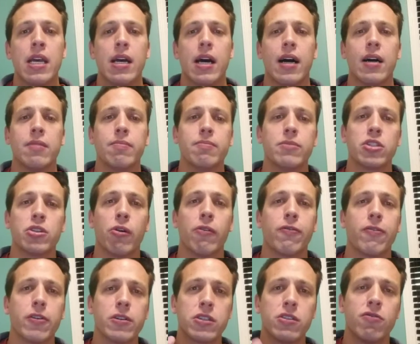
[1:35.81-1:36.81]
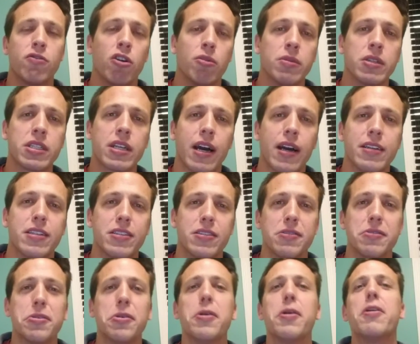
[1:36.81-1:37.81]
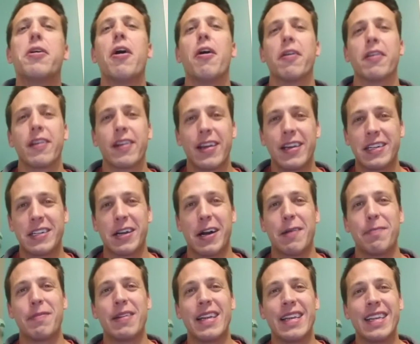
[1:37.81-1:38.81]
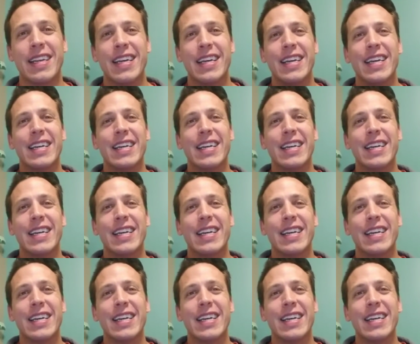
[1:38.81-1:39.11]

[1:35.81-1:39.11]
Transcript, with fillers: Um, so first and foremost, guys, do your holiday shopping